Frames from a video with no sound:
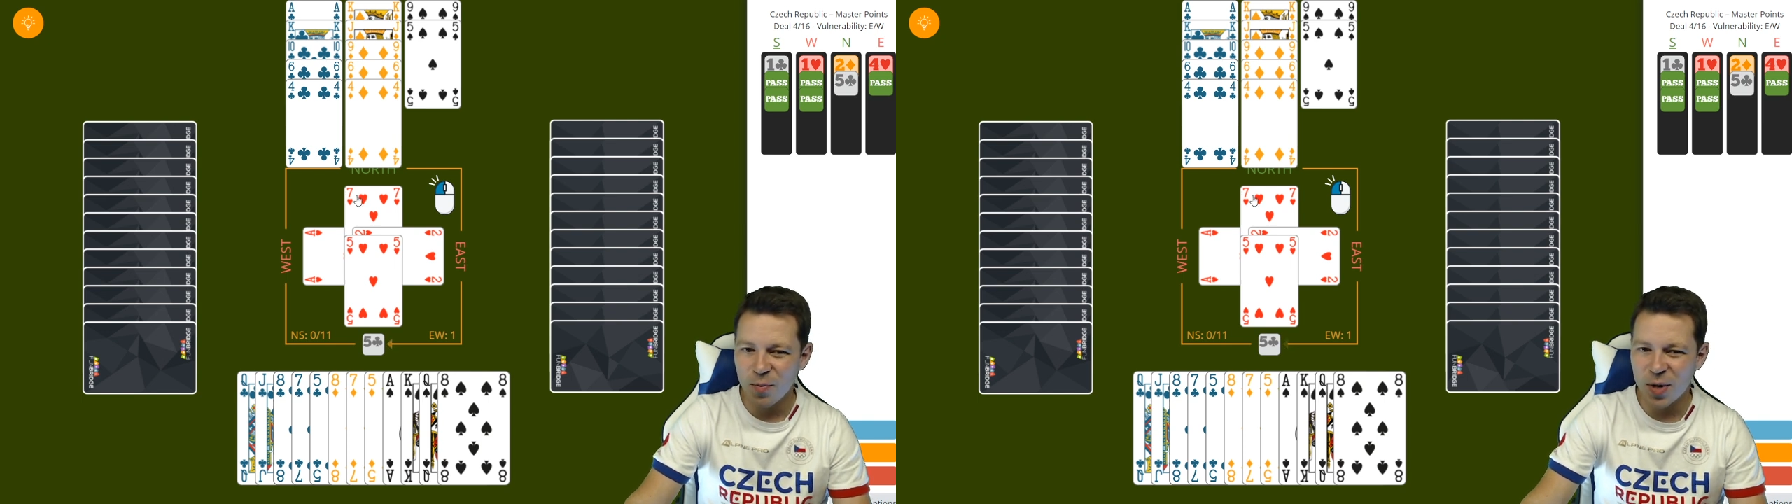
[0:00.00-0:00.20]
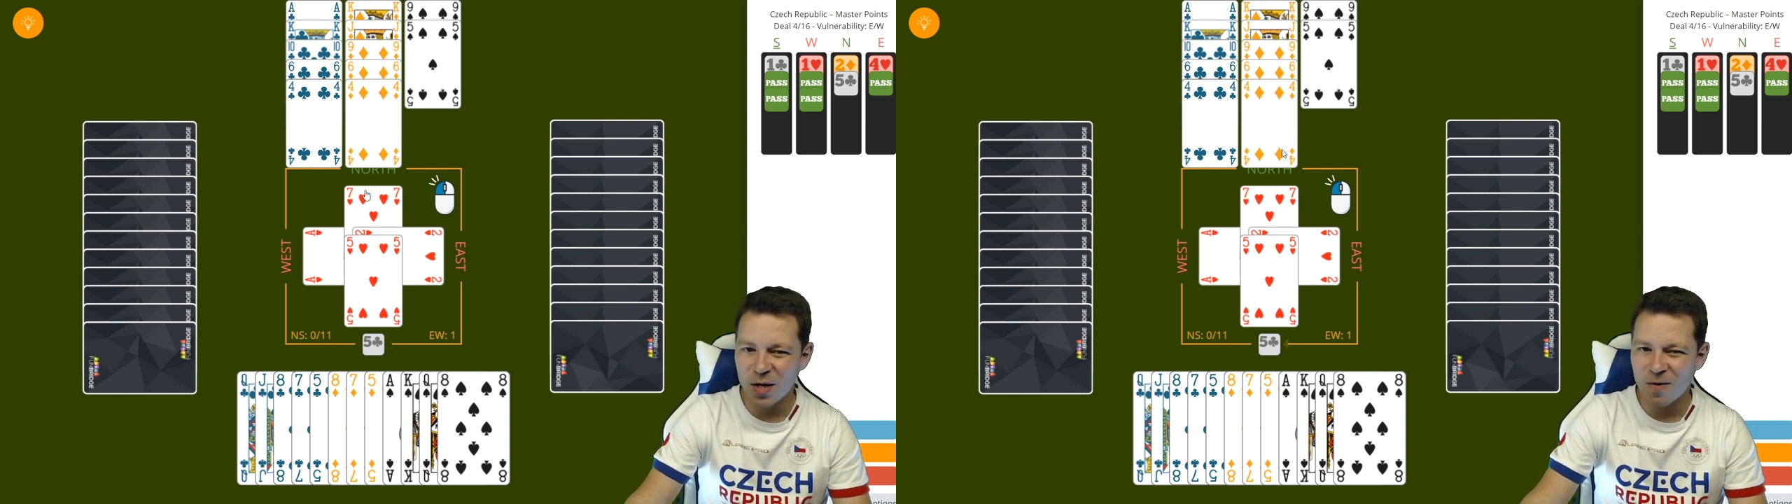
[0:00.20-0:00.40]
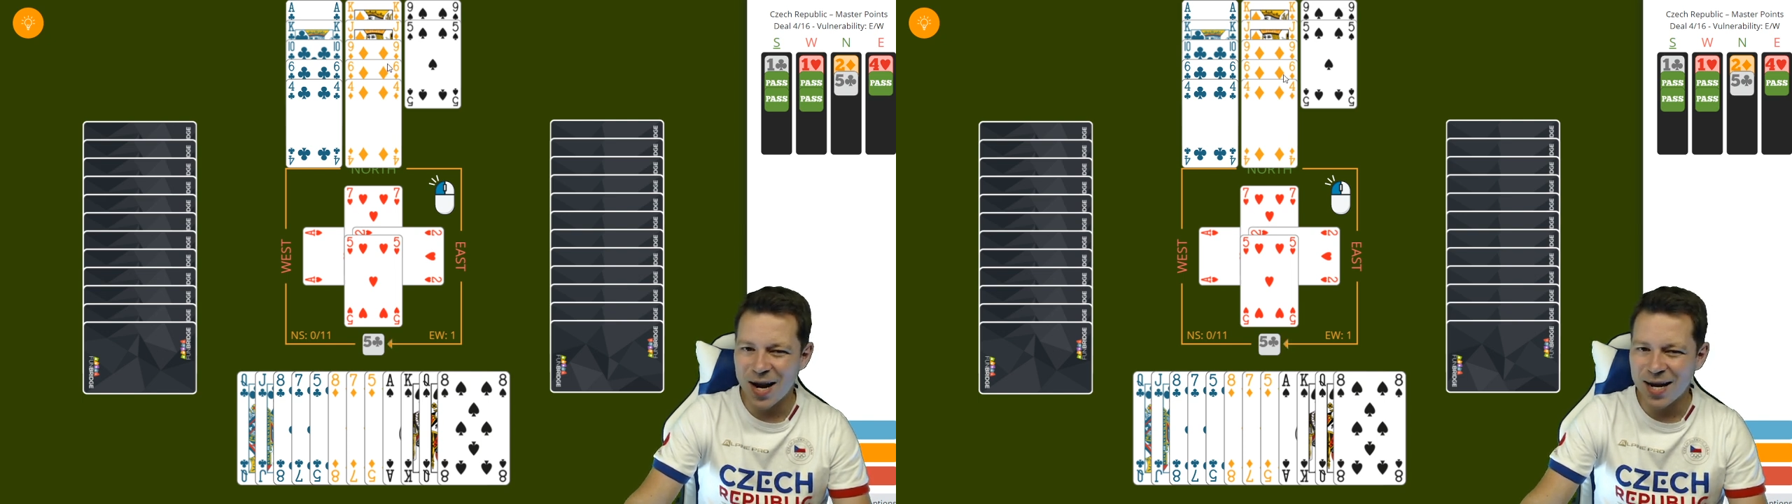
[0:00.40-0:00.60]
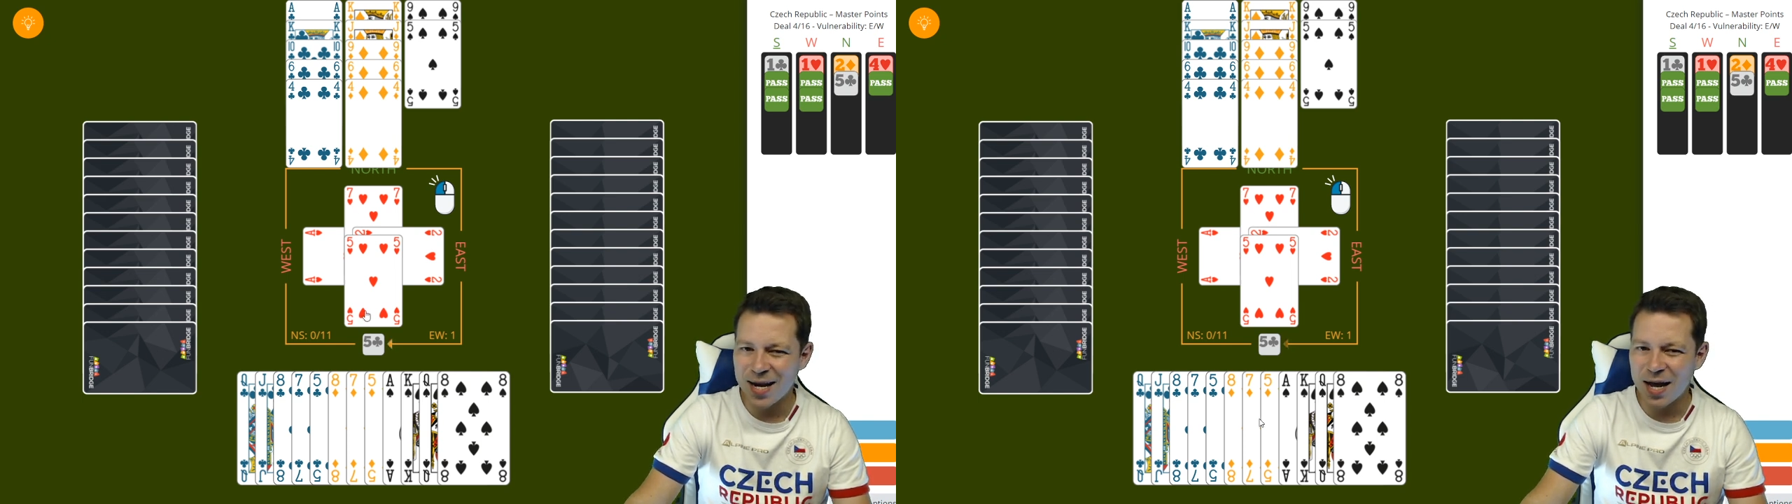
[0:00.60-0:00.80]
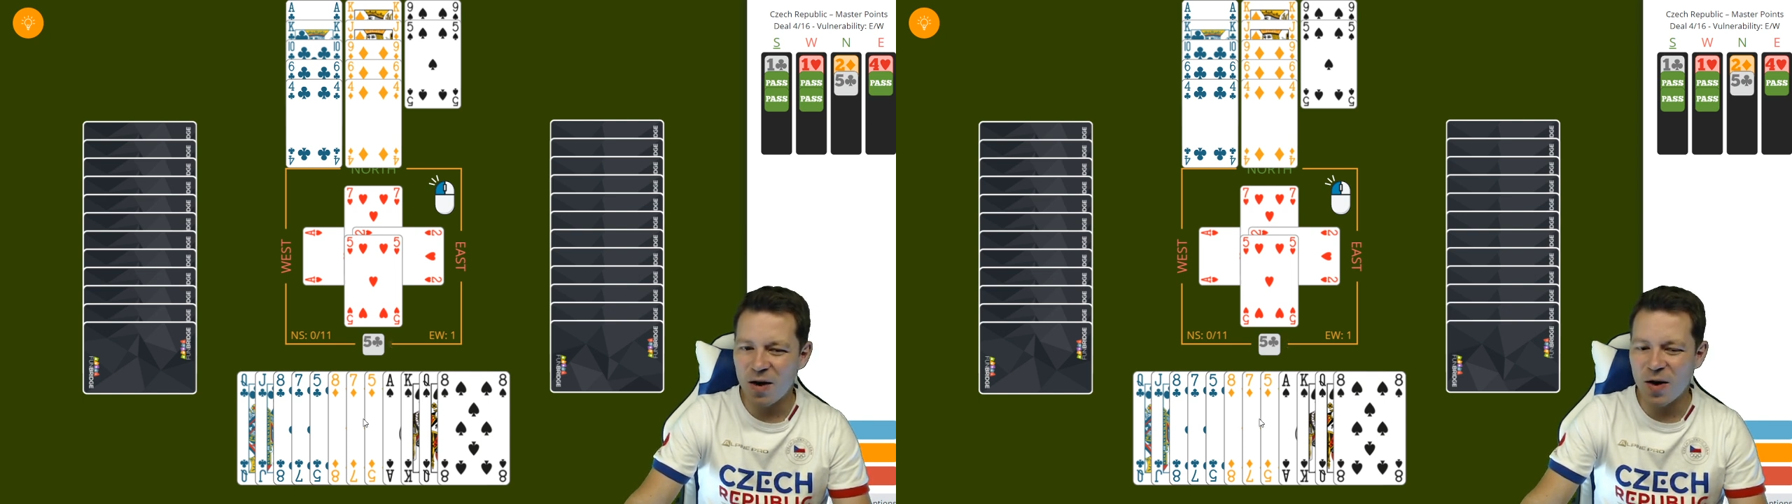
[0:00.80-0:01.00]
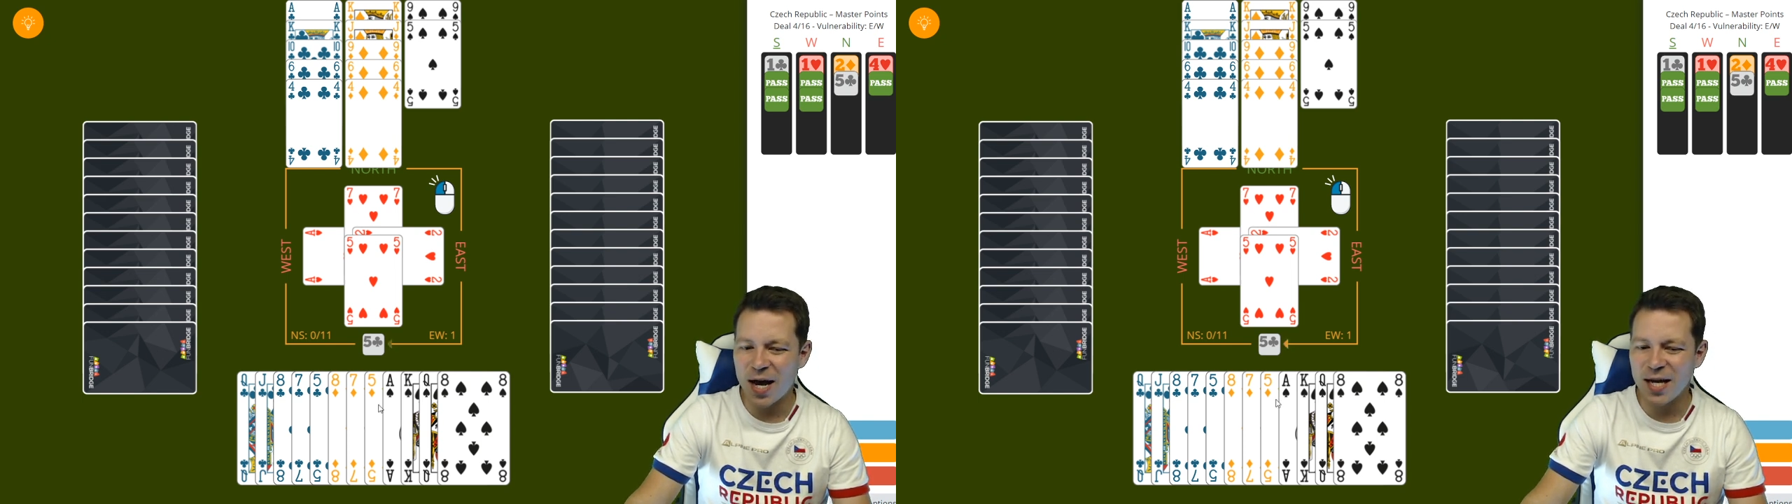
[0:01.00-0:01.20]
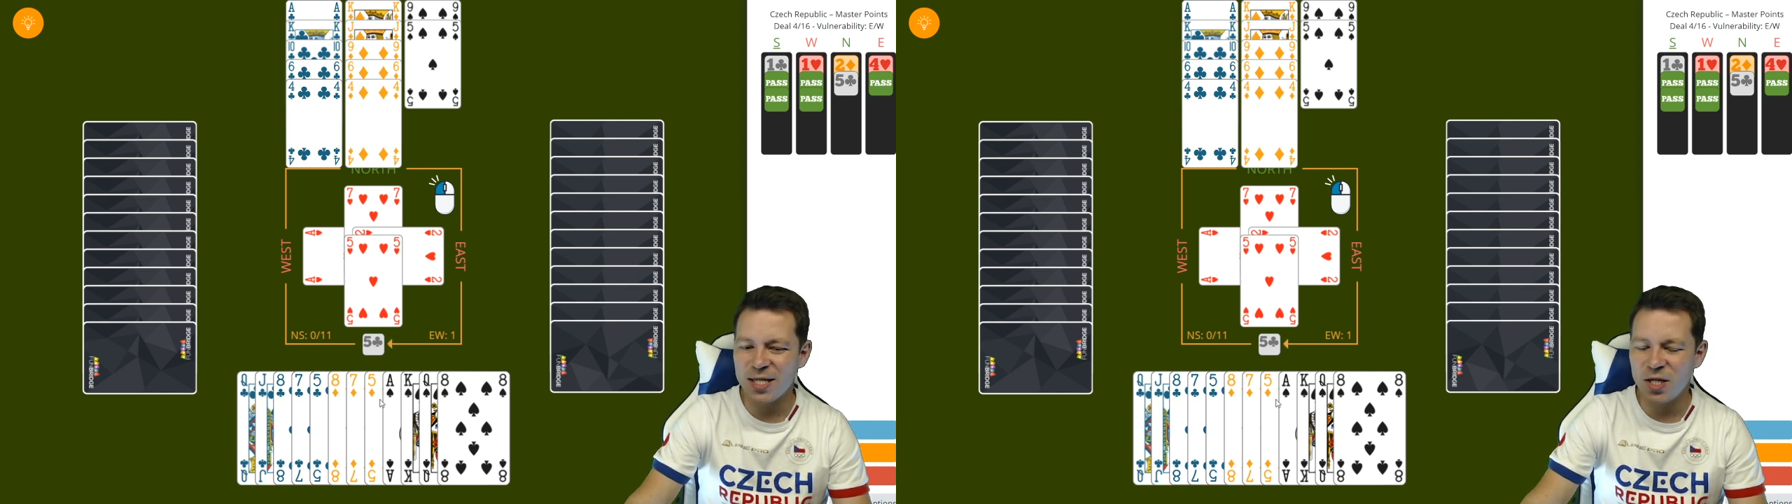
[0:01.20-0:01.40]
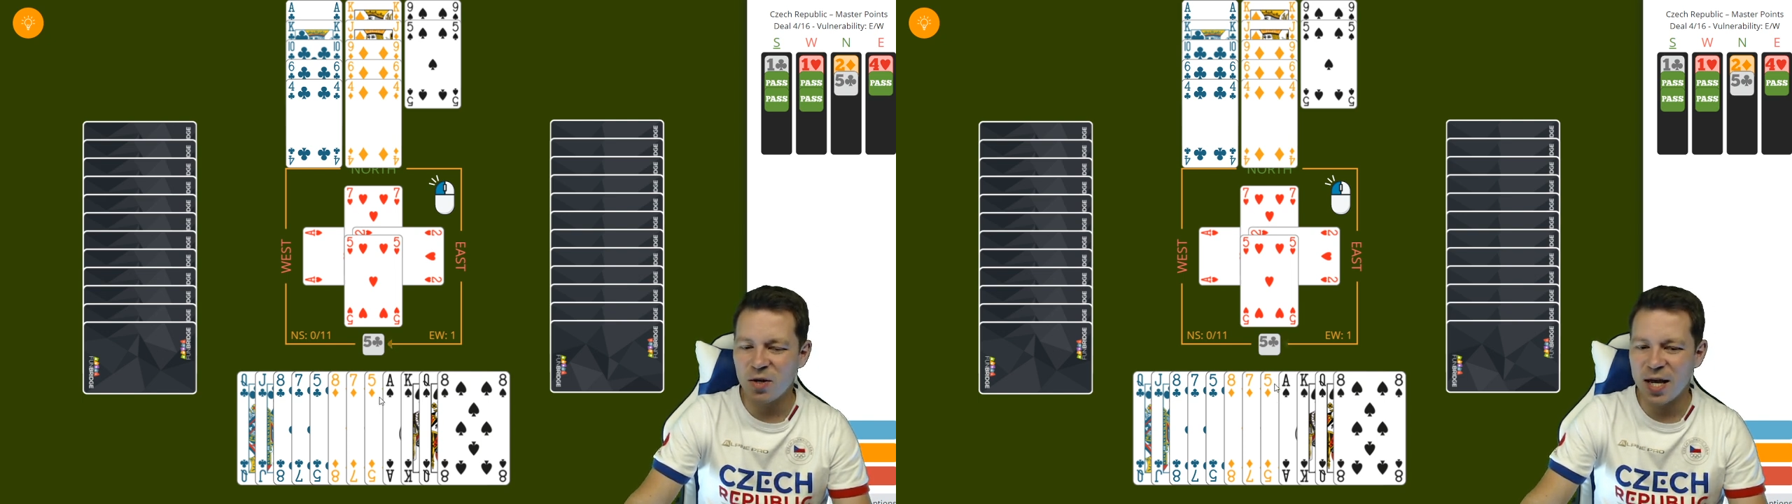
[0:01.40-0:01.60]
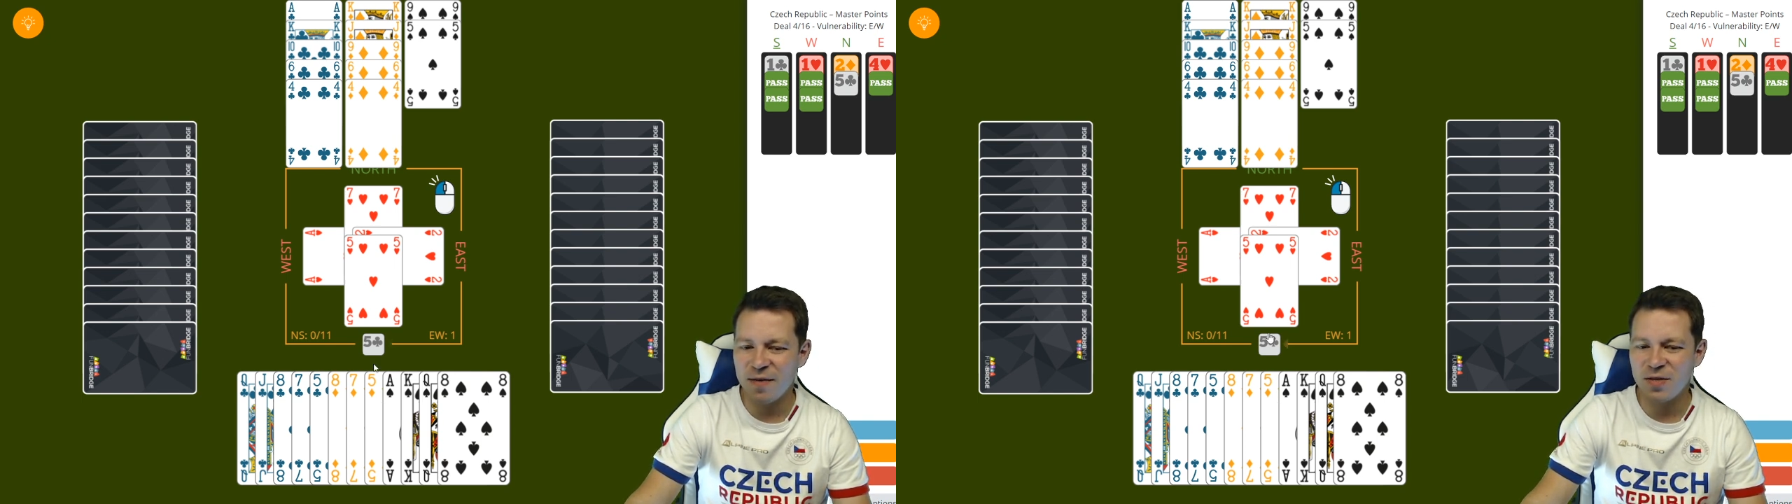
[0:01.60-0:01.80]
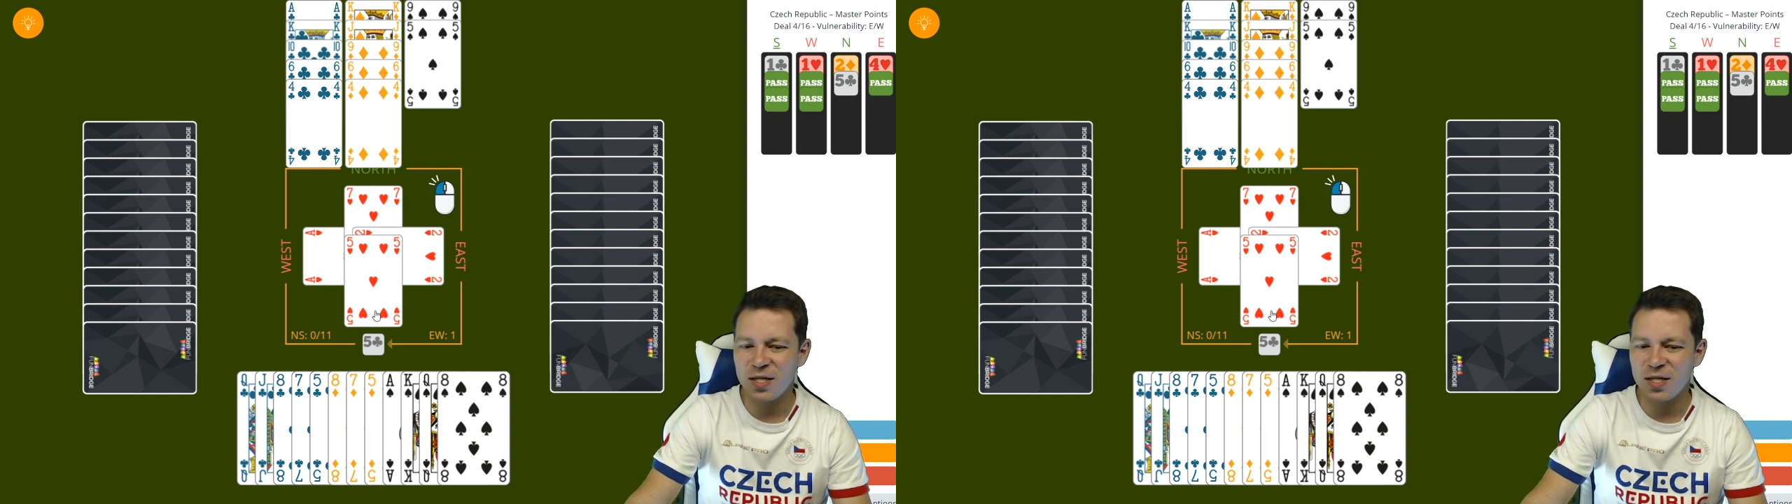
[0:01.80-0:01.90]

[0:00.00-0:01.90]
But right now I don't have the